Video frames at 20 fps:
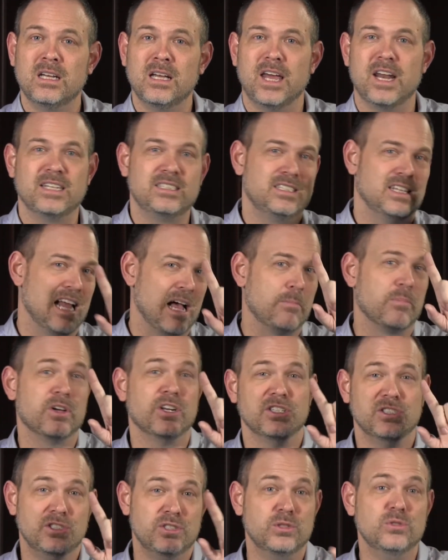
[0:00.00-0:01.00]
And I said, I'm
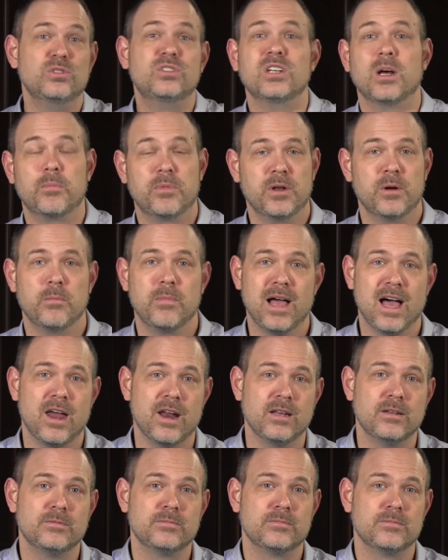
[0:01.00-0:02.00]
going to do something about
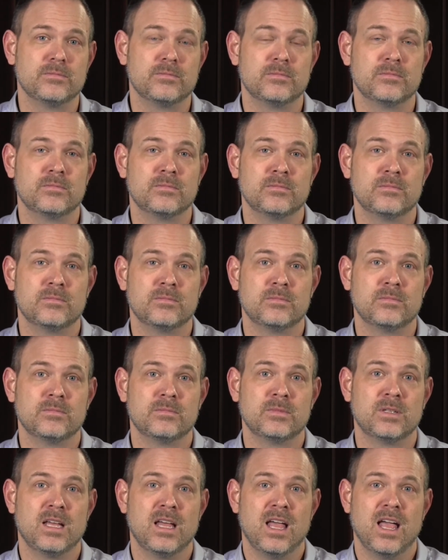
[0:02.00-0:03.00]
it.
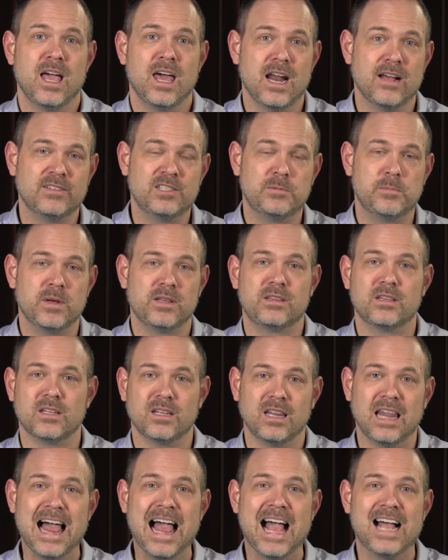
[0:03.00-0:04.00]
And I've spent the
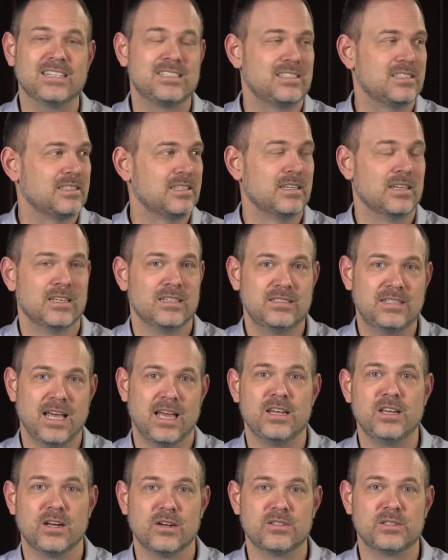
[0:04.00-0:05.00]
last
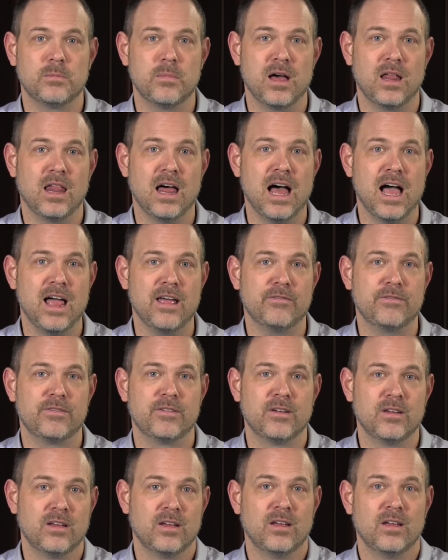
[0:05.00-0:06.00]
10 years of my life
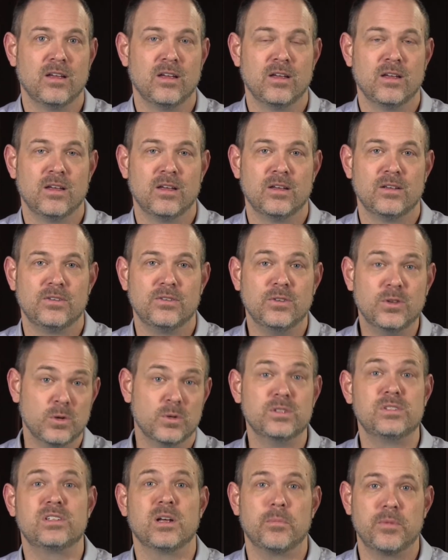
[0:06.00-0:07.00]

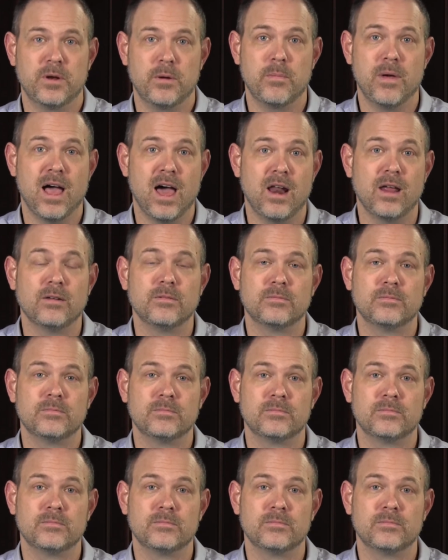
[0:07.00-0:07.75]
doing something about it.